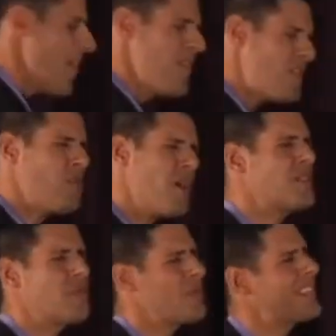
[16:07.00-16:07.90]
This
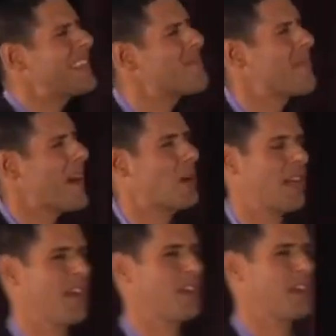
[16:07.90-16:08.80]
wasn't really about
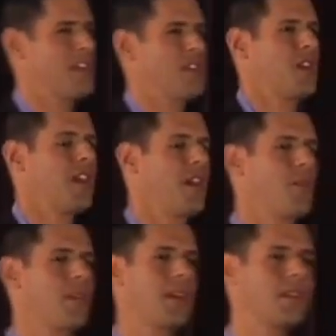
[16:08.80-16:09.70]
Catholic teaching, I
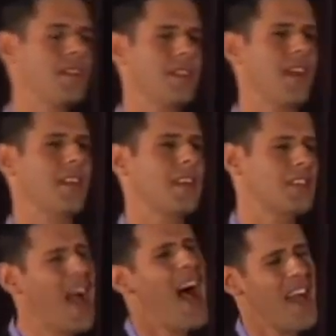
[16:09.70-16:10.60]
don't think, at least not in
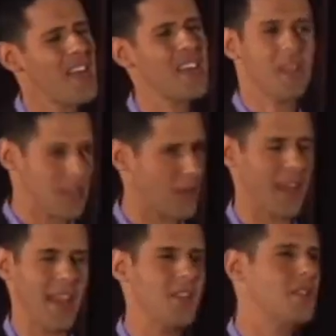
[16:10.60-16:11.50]
this. I think that they
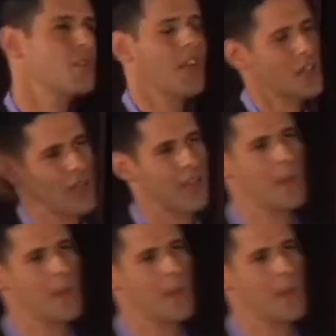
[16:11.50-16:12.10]
had this objection and